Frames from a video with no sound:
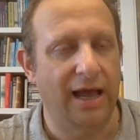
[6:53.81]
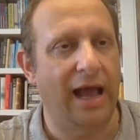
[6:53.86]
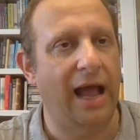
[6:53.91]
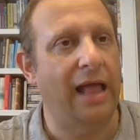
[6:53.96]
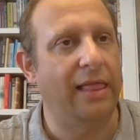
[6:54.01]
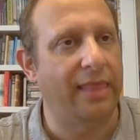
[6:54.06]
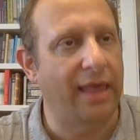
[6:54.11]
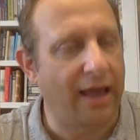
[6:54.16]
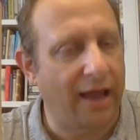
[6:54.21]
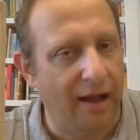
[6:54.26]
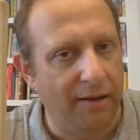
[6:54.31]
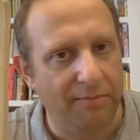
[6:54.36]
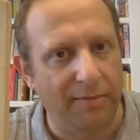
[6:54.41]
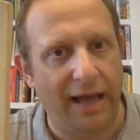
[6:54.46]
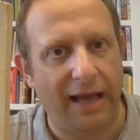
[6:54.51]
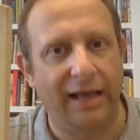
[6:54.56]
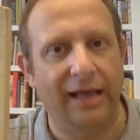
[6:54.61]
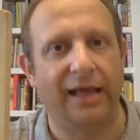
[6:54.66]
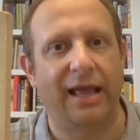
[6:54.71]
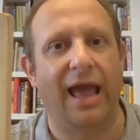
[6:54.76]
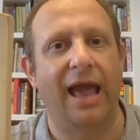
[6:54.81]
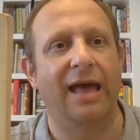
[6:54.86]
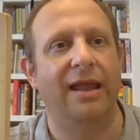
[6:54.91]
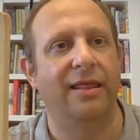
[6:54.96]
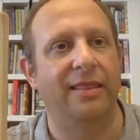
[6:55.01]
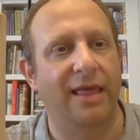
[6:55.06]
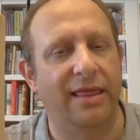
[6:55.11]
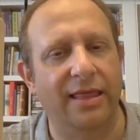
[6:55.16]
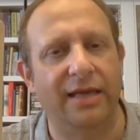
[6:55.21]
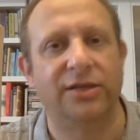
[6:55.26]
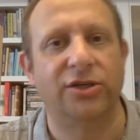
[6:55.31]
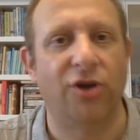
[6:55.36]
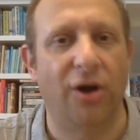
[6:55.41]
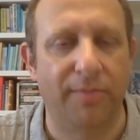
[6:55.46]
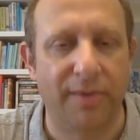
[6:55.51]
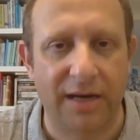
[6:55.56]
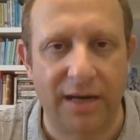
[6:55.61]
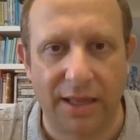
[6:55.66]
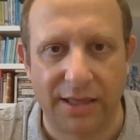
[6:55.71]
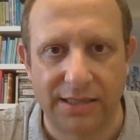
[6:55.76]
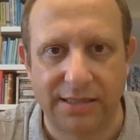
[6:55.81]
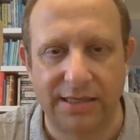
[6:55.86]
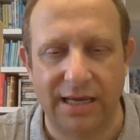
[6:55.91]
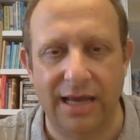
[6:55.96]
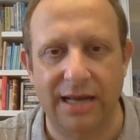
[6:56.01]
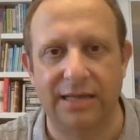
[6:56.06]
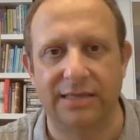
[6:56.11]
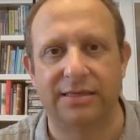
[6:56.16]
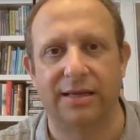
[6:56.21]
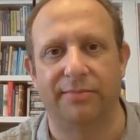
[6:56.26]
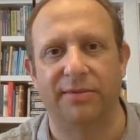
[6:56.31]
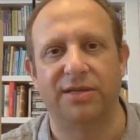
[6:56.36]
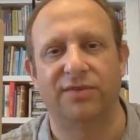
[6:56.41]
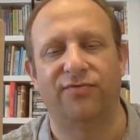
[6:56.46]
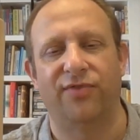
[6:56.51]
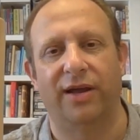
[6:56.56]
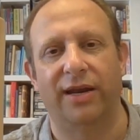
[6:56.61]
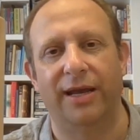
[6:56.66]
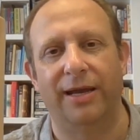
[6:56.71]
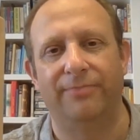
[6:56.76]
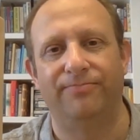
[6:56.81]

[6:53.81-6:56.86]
and they come back again, and then they show up in another scene and something's funny.